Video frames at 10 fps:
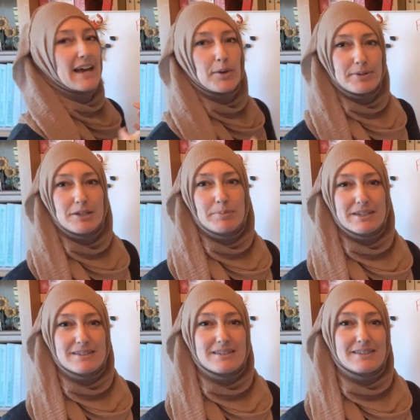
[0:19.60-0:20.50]
how many
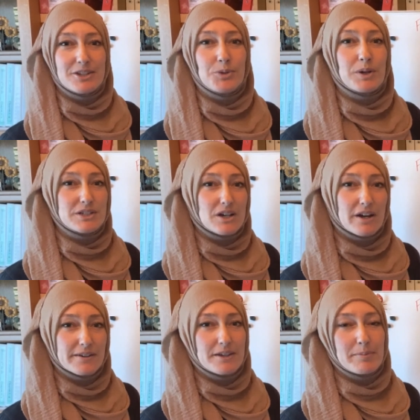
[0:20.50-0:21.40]
pieces that you are
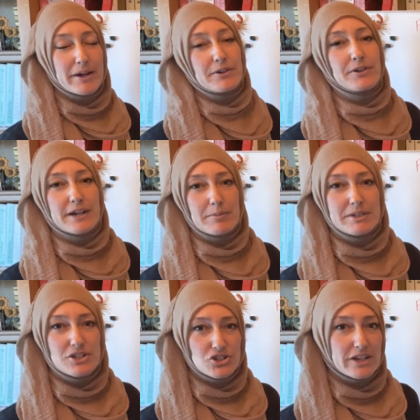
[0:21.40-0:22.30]
talking about or how
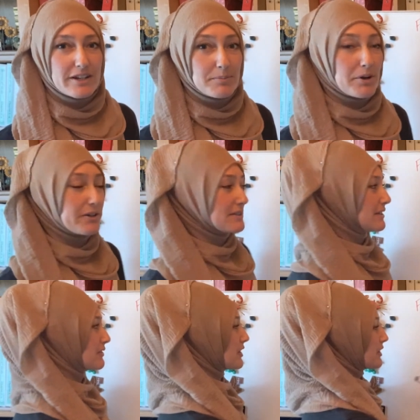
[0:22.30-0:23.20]
many shaded parts
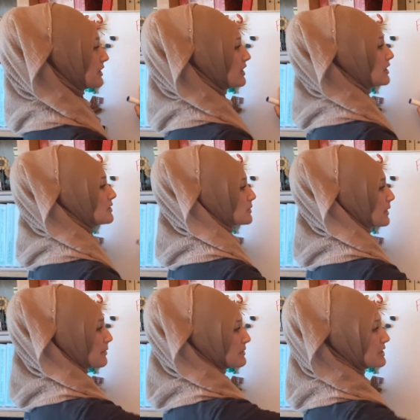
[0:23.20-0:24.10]
there are. So
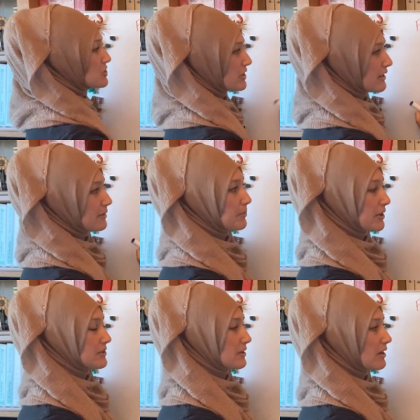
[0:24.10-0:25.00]
how many shaded
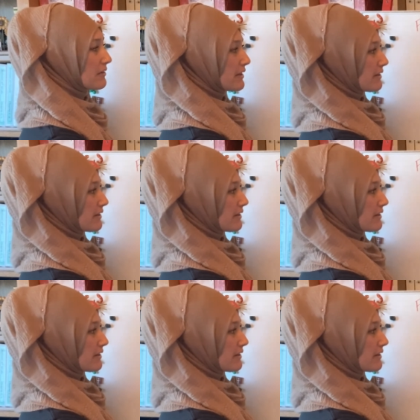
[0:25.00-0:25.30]
parts are there